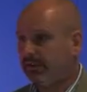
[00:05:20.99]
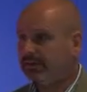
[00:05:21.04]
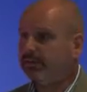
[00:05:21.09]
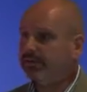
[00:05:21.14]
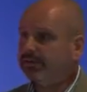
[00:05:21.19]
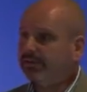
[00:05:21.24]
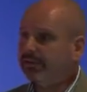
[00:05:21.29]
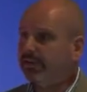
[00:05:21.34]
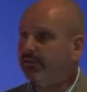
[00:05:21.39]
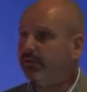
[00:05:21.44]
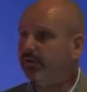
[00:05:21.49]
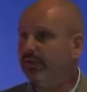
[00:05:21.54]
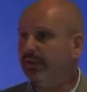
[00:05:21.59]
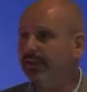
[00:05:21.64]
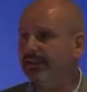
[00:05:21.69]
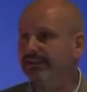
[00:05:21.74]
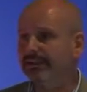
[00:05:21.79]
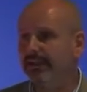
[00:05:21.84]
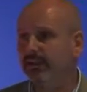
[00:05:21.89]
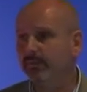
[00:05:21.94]
So to give you an
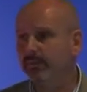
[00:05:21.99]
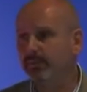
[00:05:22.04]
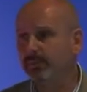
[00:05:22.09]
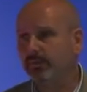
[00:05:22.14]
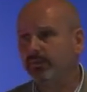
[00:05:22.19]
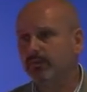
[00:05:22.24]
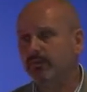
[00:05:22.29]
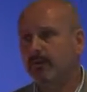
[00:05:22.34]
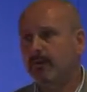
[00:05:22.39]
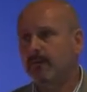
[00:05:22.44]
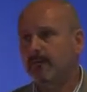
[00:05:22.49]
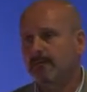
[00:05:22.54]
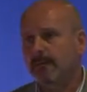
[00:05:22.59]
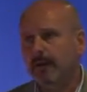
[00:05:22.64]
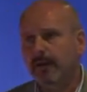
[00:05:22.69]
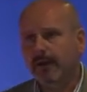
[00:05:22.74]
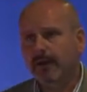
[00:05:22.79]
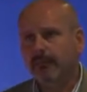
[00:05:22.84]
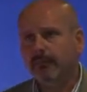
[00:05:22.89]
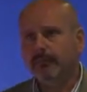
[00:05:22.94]
example,
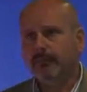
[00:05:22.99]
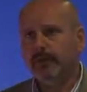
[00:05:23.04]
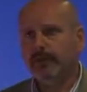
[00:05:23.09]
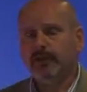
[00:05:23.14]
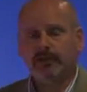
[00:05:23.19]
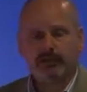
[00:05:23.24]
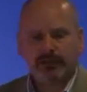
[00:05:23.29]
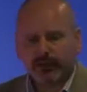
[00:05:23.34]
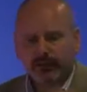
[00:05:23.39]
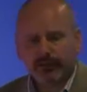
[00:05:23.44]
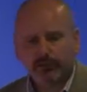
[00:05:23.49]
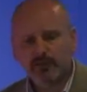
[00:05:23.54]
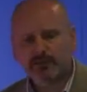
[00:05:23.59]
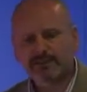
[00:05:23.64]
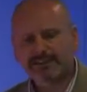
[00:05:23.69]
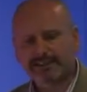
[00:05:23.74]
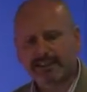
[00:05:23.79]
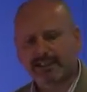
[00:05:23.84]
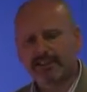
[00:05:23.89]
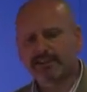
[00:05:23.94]
if you
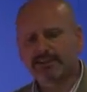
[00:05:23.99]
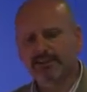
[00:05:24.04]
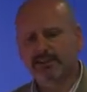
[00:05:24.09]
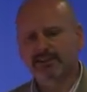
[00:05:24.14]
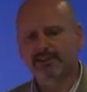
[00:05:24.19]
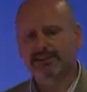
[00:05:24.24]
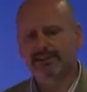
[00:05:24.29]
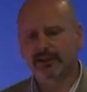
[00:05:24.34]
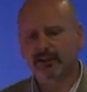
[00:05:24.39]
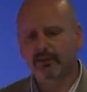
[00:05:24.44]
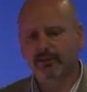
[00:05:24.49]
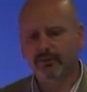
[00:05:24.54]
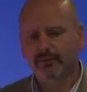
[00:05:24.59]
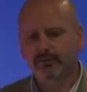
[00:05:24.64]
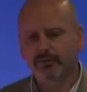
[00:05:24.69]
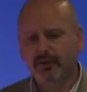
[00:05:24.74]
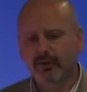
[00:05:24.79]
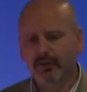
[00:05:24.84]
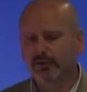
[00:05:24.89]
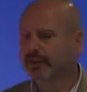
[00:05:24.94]
say to
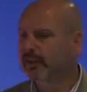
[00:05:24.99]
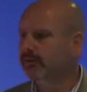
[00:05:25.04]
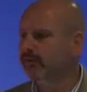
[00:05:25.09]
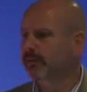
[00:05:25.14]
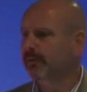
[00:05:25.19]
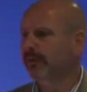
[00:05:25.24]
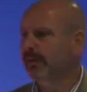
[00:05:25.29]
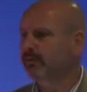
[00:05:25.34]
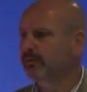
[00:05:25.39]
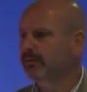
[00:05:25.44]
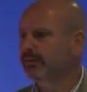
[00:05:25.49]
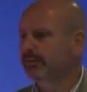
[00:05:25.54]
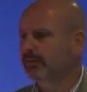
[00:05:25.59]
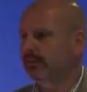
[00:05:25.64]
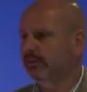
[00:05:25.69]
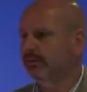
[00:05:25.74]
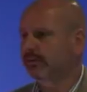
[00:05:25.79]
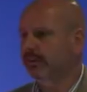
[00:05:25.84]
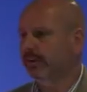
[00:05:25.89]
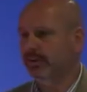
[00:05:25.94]
yourself, I'll never be able to
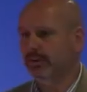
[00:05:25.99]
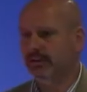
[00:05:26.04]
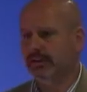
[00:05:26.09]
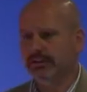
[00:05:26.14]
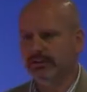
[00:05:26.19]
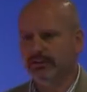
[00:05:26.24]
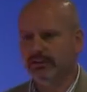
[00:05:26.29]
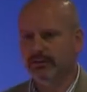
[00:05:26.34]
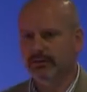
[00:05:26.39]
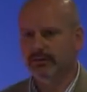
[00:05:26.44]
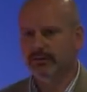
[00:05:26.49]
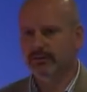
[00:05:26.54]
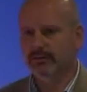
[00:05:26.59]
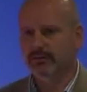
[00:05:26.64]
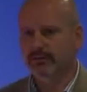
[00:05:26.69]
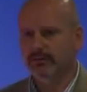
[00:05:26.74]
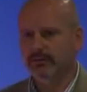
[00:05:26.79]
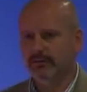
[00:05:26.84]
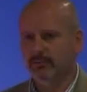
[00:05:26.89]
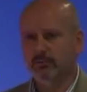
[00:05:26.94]
do that,
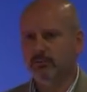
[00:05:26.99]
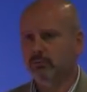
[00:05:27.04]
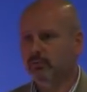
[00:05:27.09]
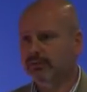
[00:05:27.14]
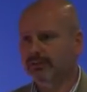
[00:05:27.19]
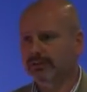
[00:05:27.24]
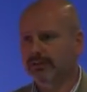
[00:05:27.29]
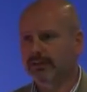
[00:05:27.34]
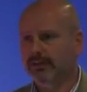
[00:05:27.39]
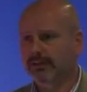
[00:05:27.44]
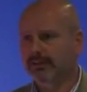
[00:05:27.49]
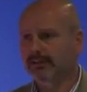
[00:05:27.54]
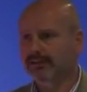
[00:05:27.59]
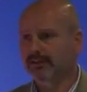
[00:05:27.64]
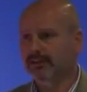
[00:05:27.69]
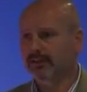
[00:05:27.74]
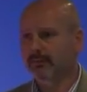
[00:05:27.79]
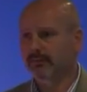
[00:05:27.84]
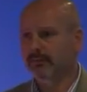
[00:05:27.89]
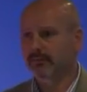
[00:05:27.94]
what's likely
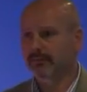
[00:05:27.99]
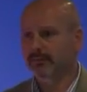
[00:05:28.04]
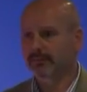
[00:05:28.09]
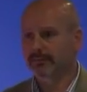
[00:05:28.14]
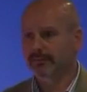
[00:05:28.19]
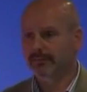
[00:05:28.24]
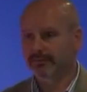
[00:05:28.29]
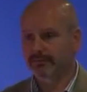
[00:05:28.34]
to happen?